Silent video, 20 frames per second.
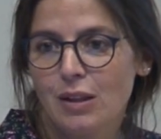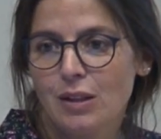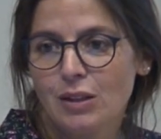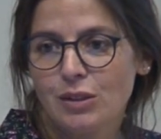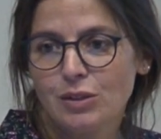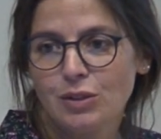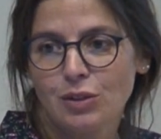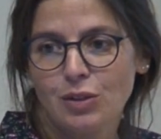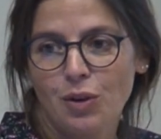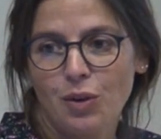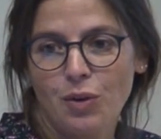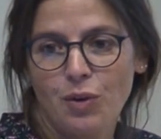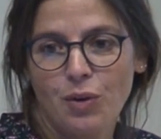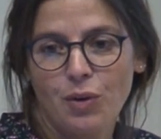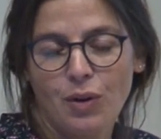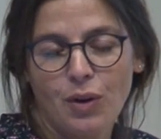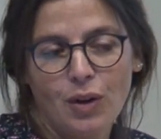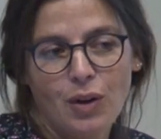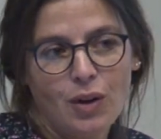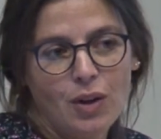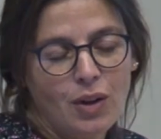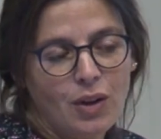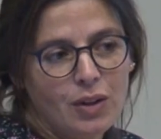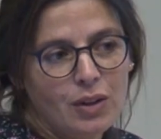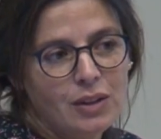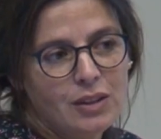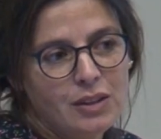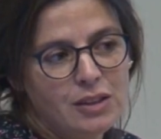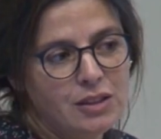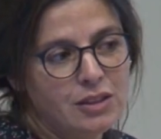So
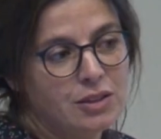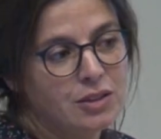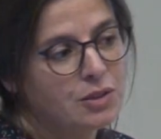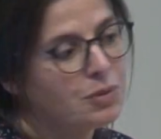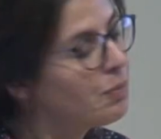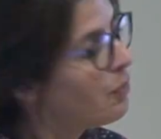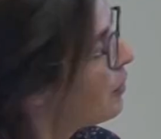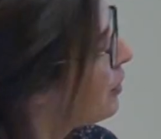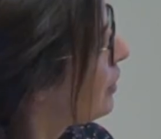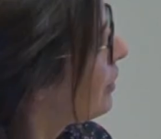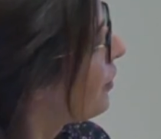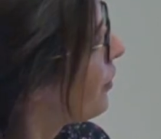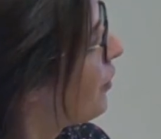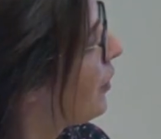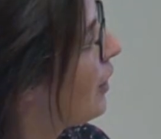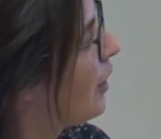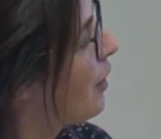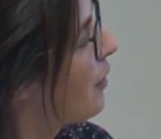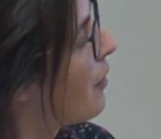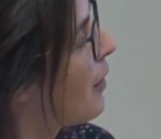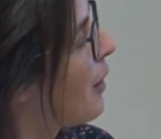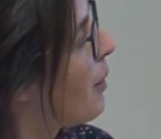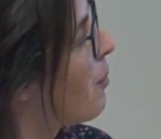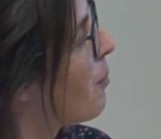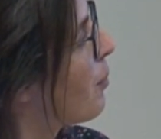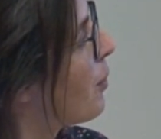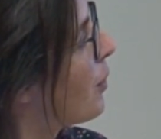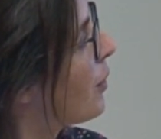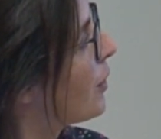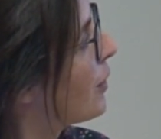it's, it's really very
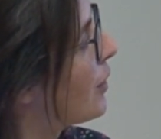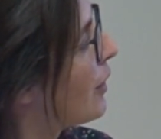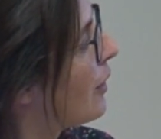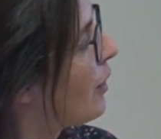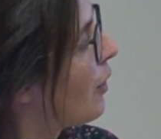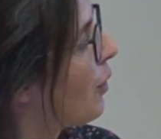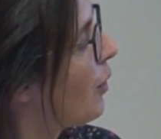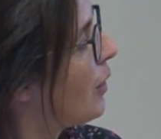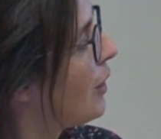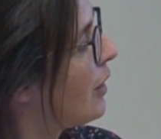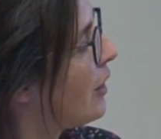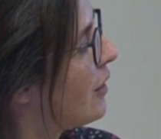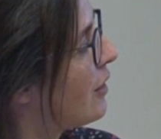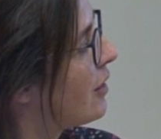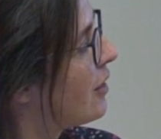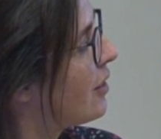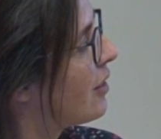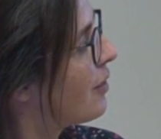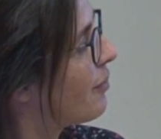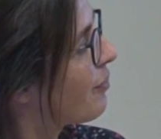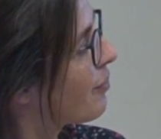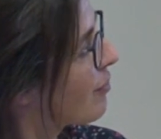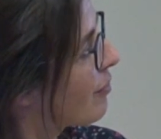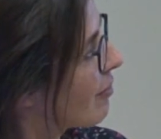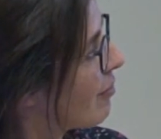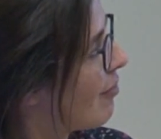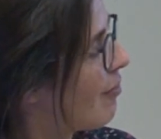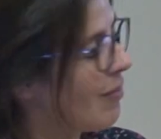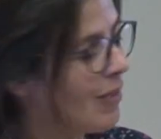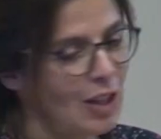important, all this
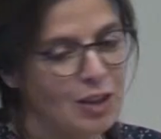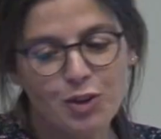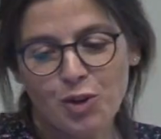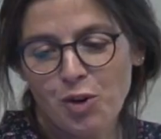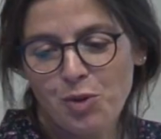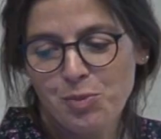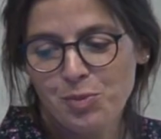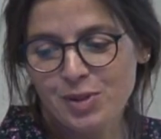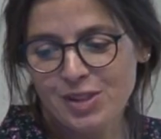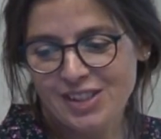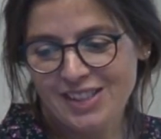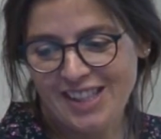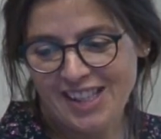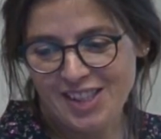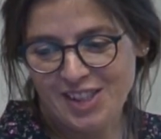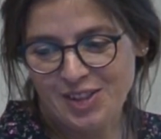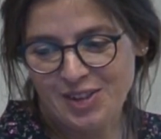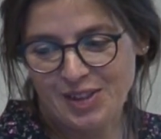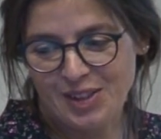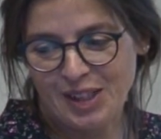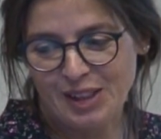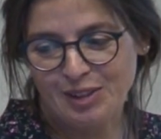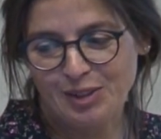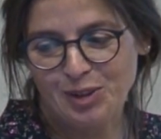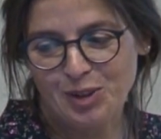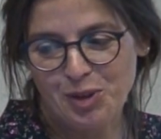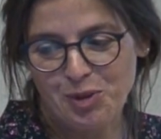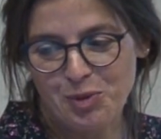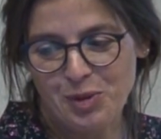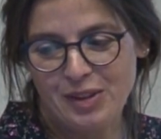conversation and
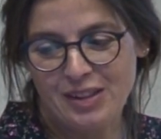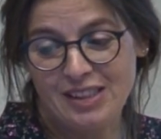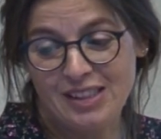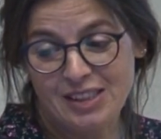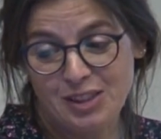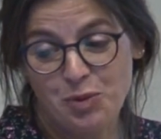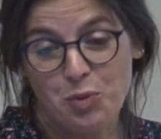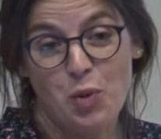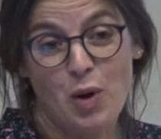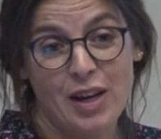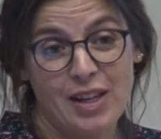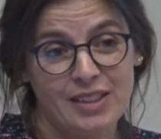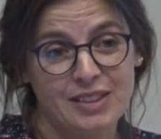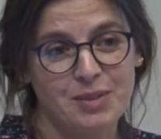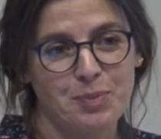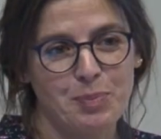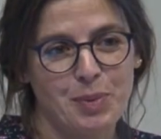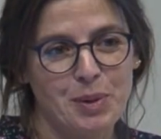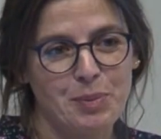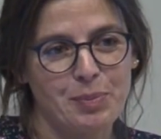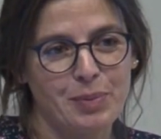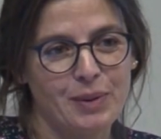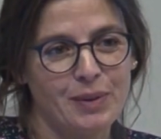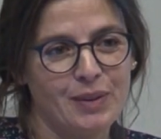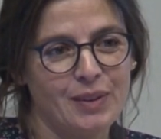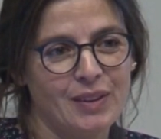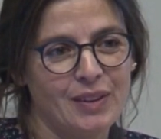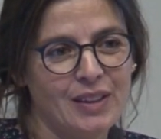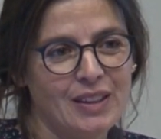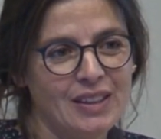talk with these wise
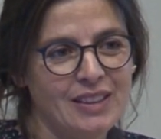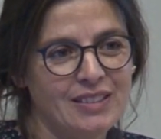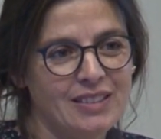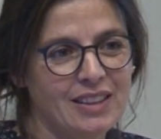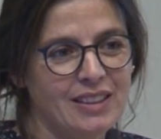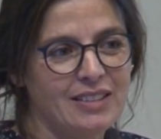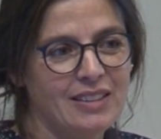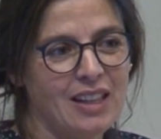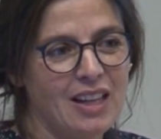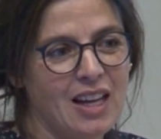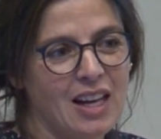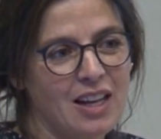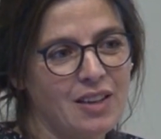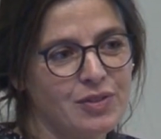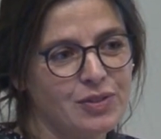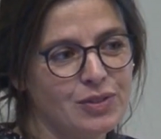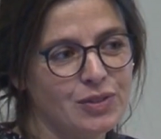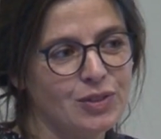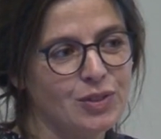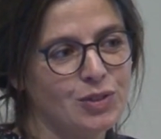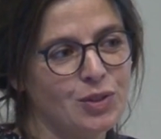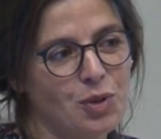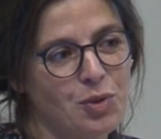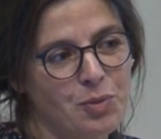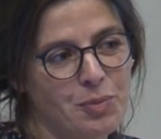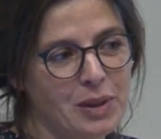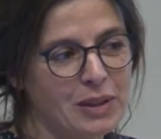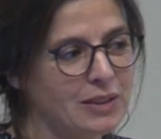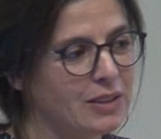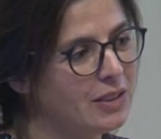people that they have so
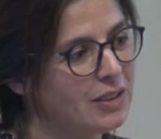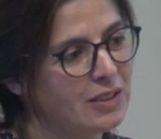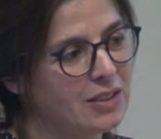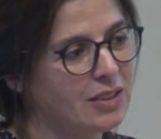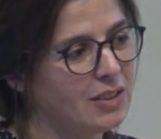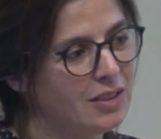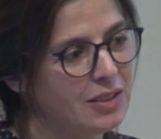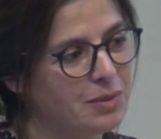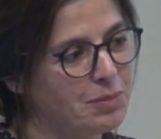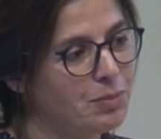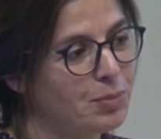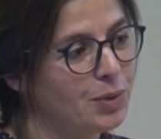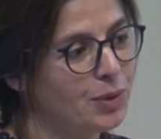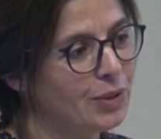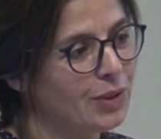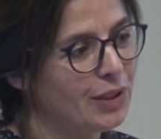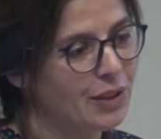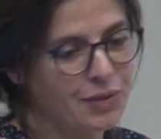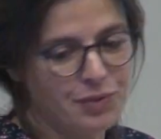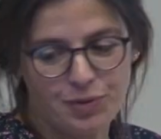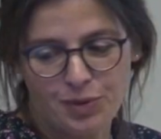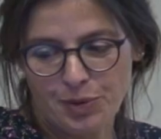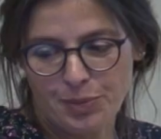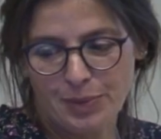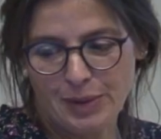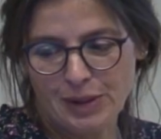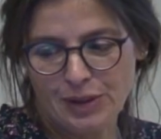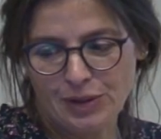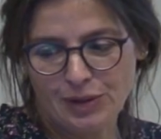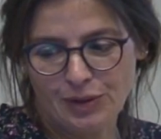much important
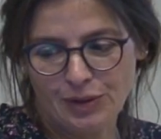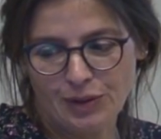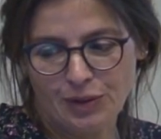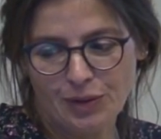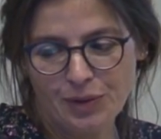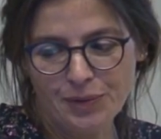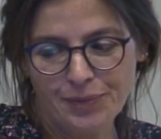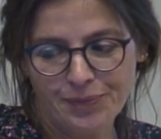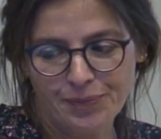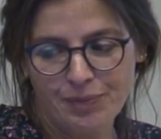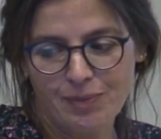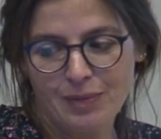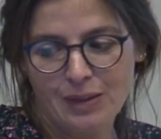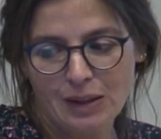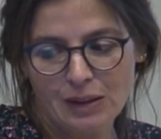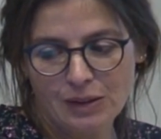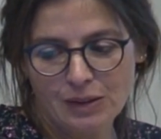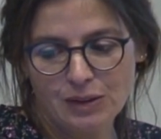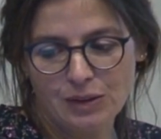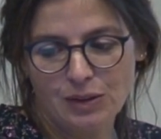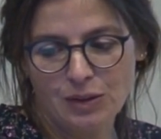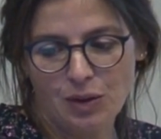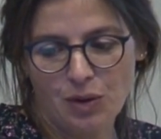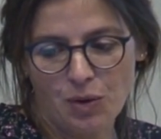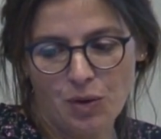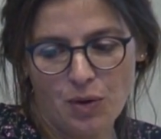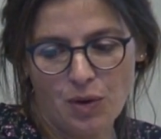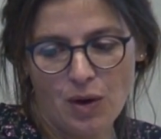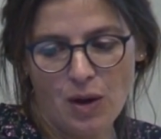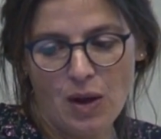information. No?
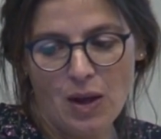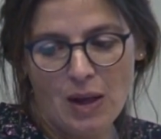So